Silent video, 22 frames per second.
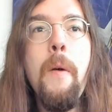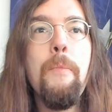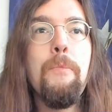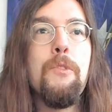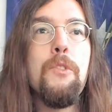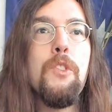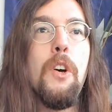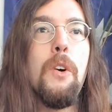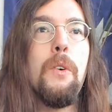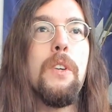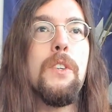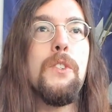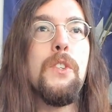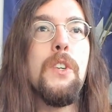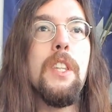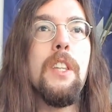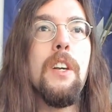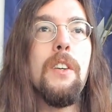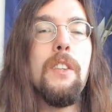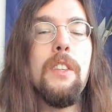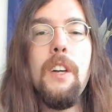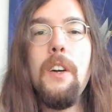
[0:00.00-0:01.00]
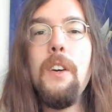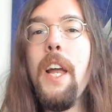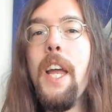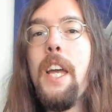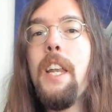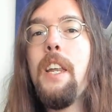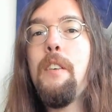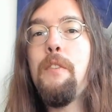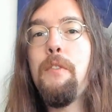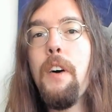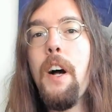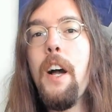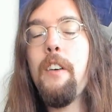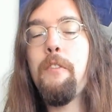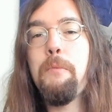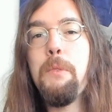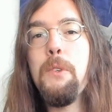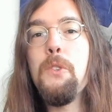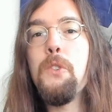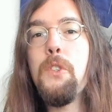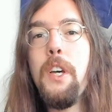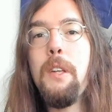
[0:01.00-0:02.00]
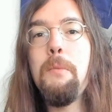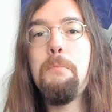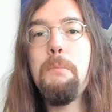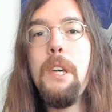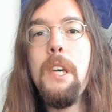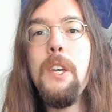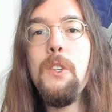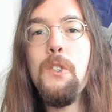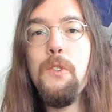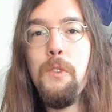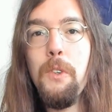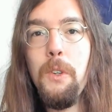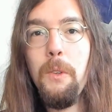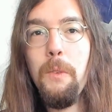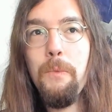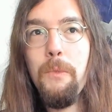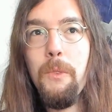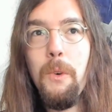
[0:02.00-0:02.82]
So, see, they're 85% peaceful, or